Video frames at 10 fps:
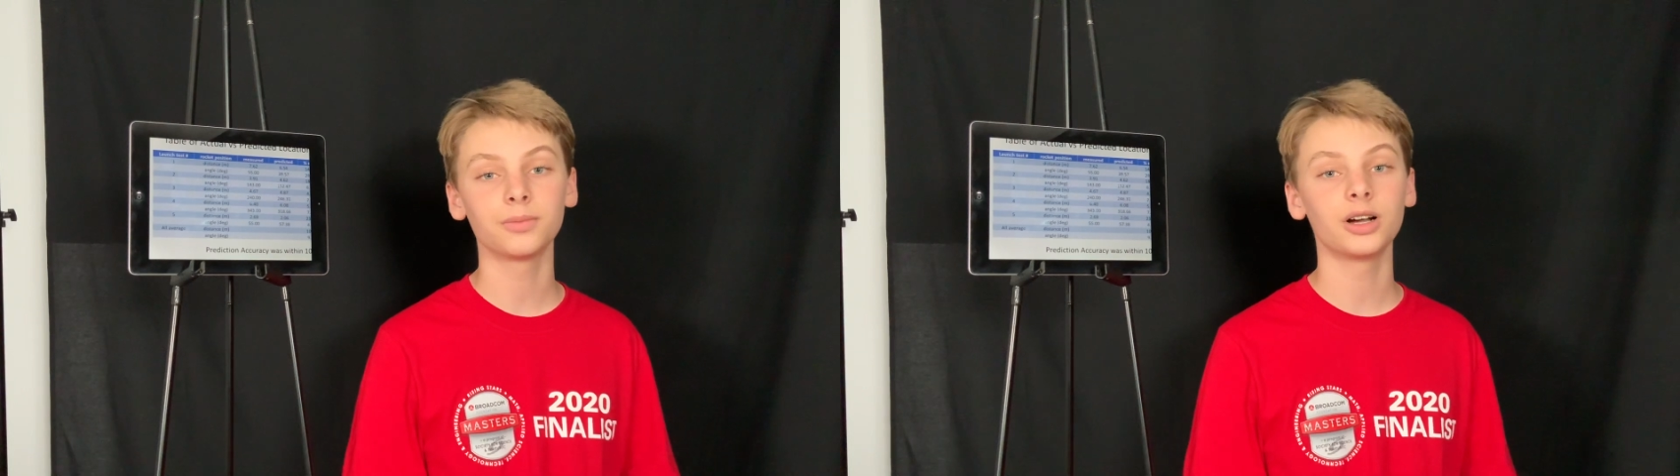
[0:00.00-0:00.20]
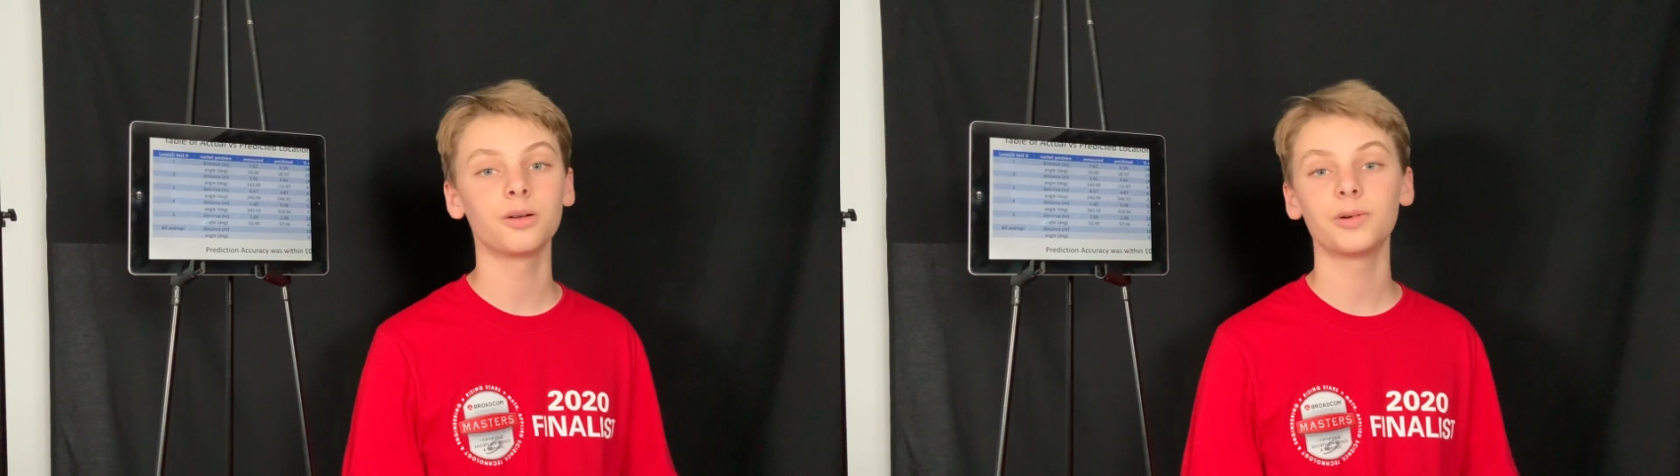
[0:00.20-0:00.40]

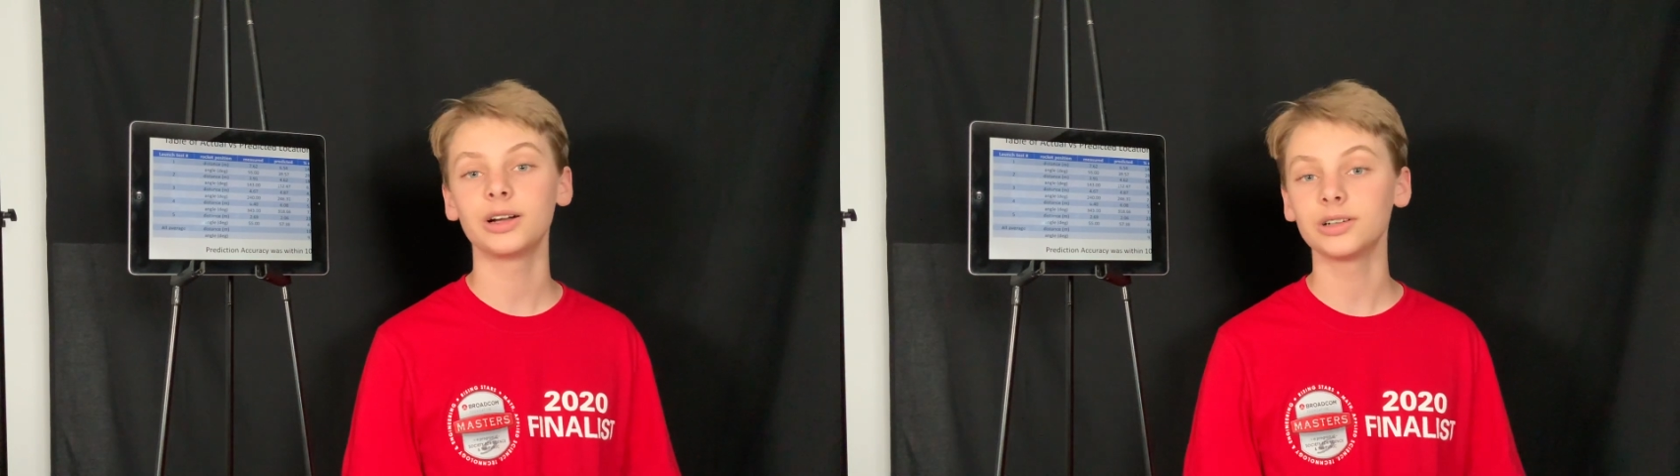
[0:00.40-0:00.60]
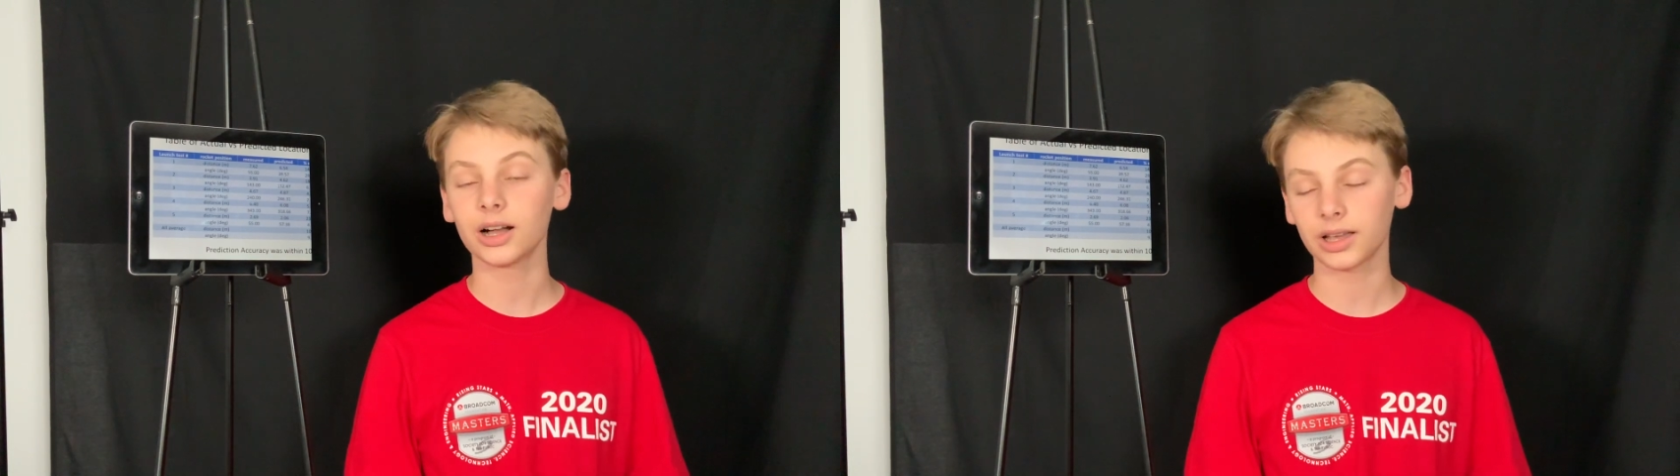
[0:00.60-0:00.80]
or where
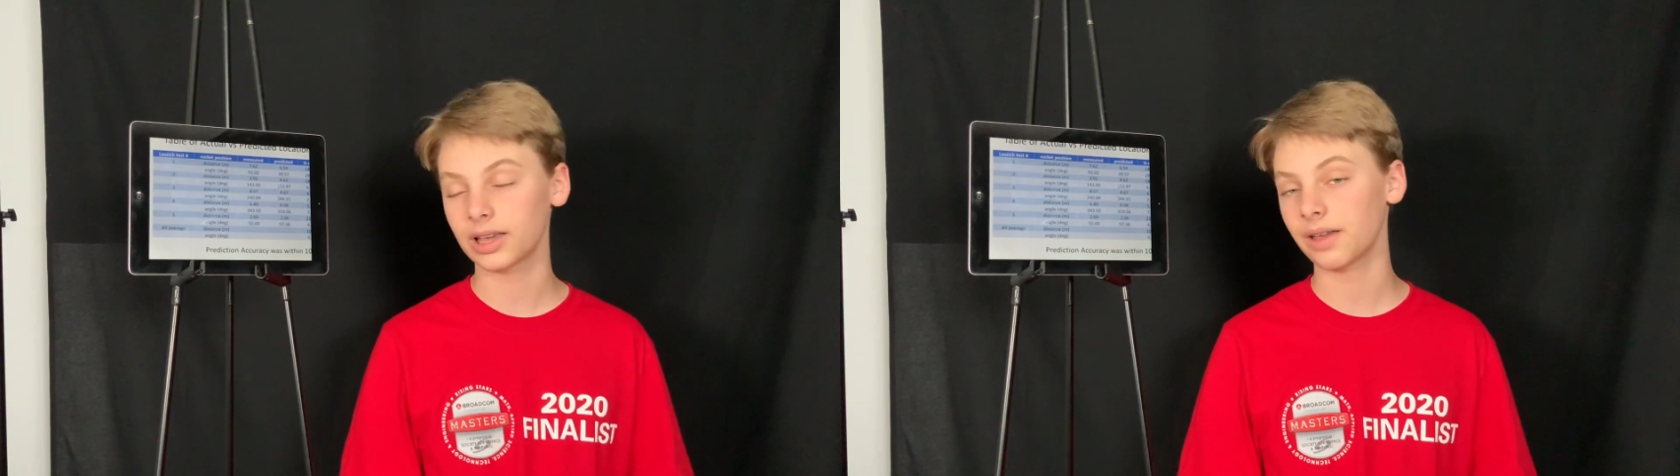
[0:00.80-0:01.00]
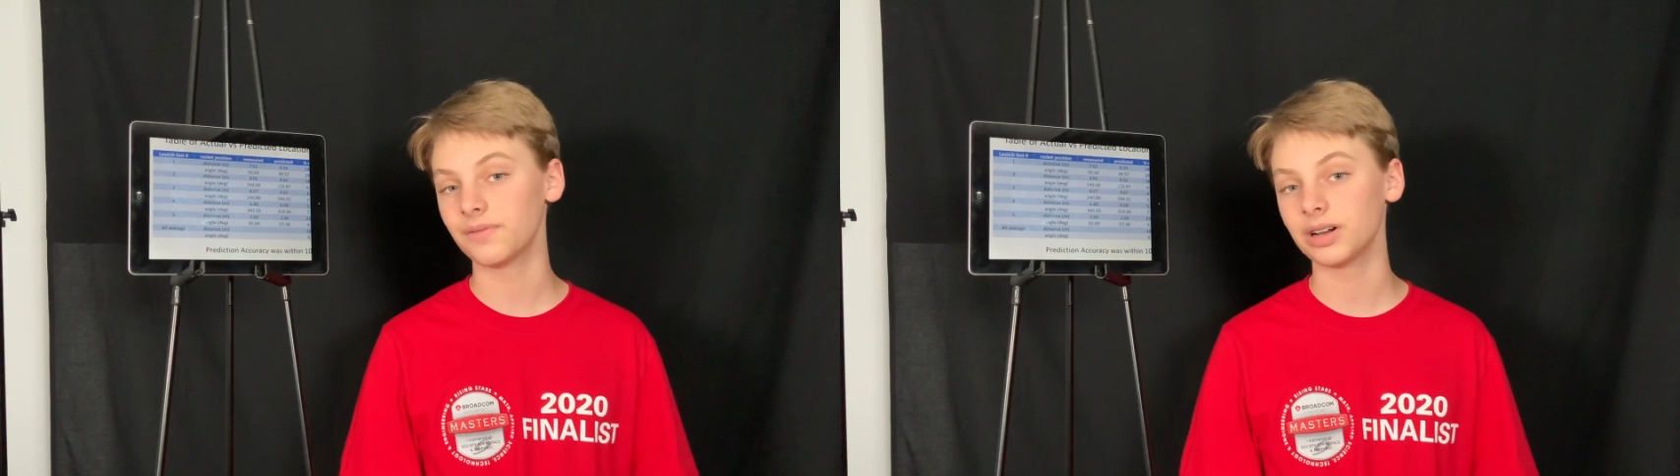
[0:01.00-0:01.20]
rocket
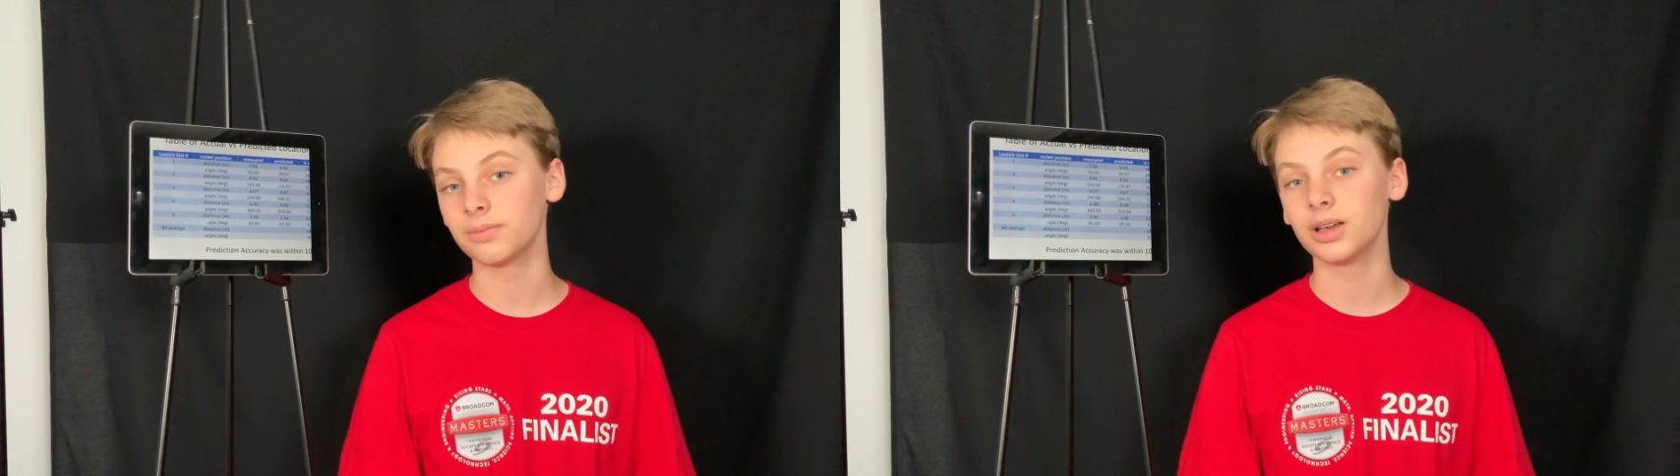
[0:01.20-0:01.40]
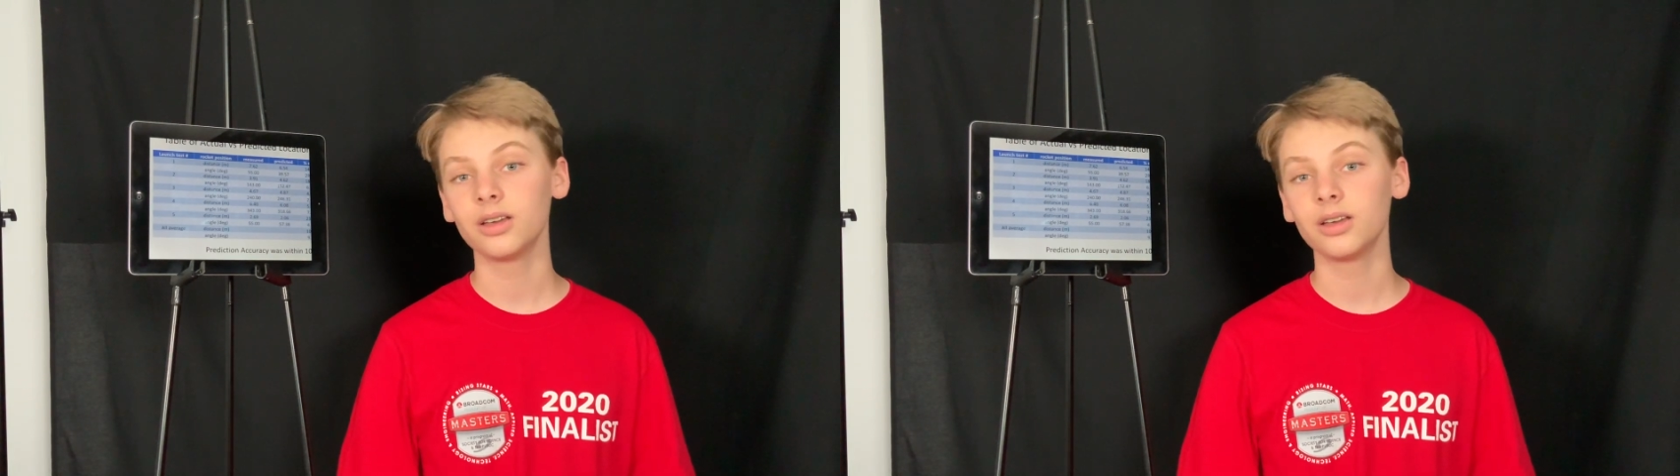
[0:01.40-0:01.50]
came from,